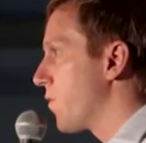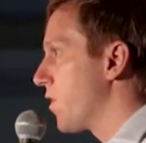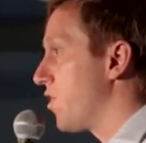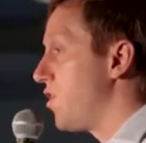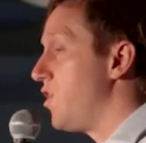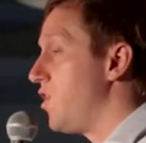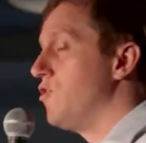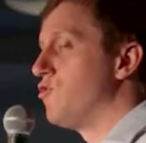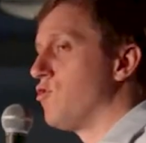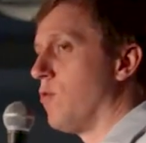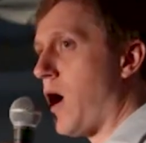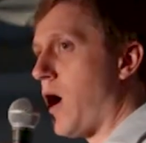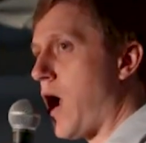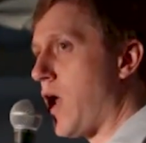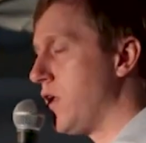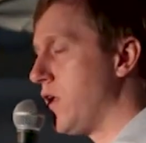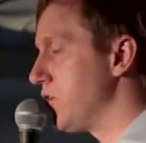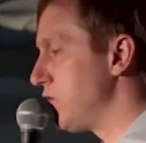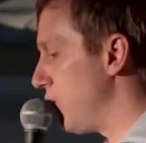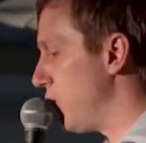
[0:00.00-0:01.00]
Cathedral
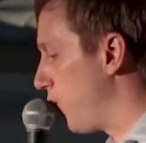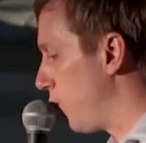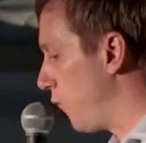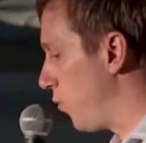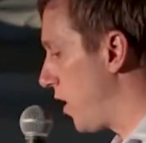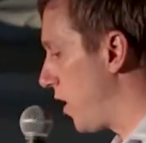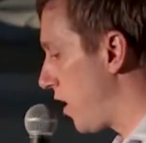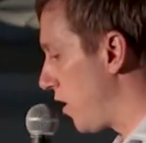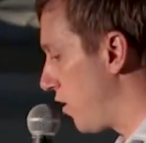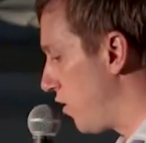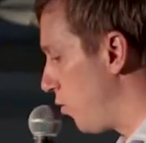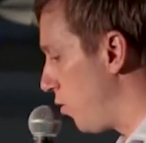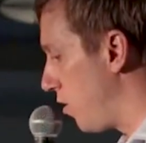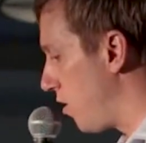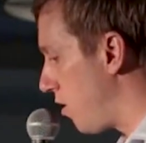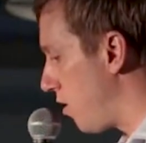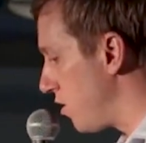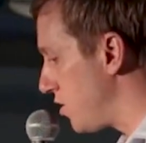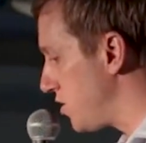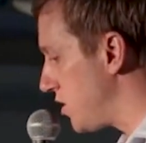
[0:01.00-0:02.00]
Mining, so we got a good
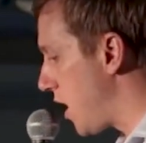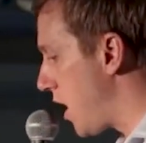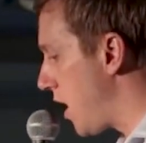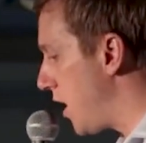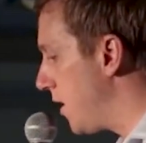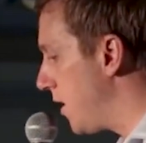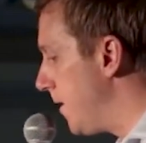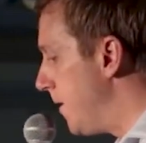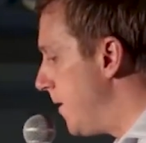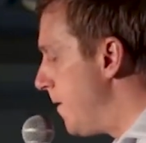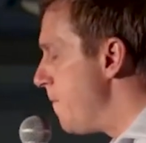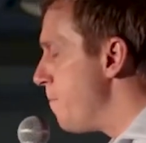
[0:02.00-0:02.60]
one on our side.